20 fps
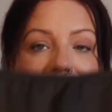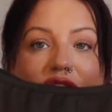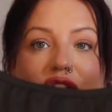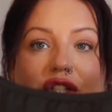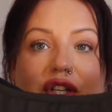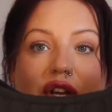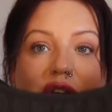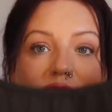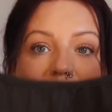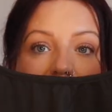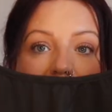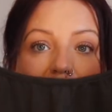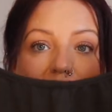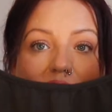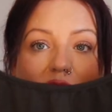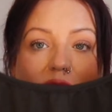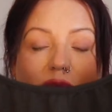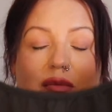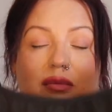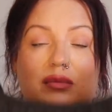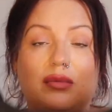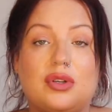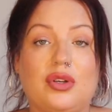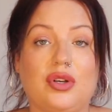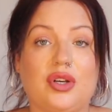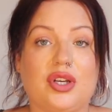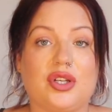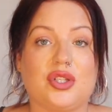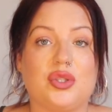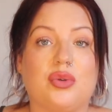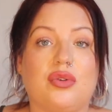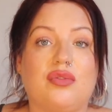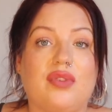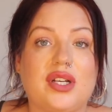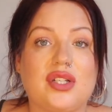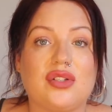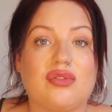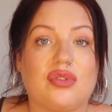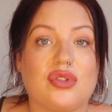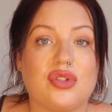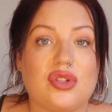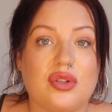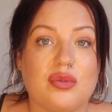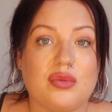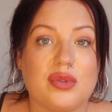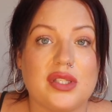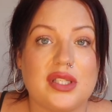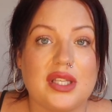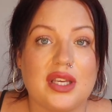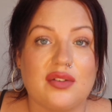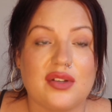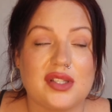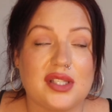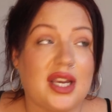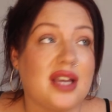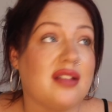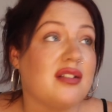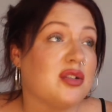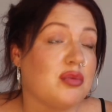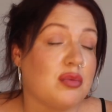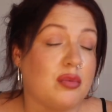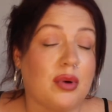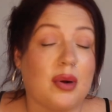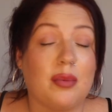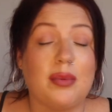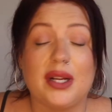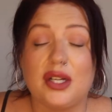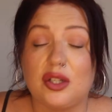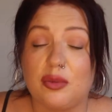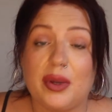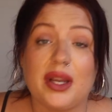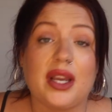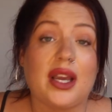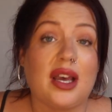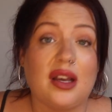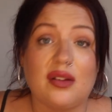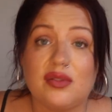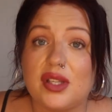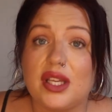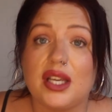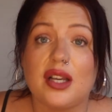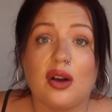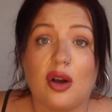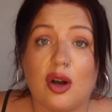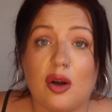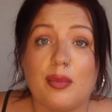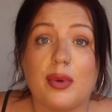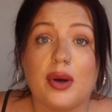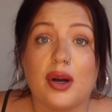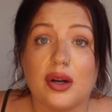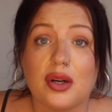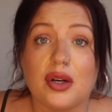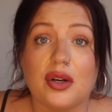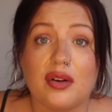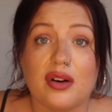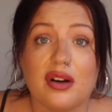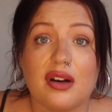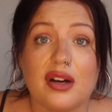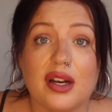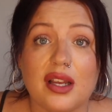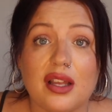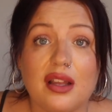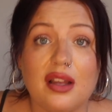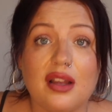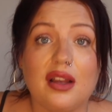Do you know what? I'm gonna go to a restaurant soon with Steve. I say this, we'll probably end up in KFC car park, all right?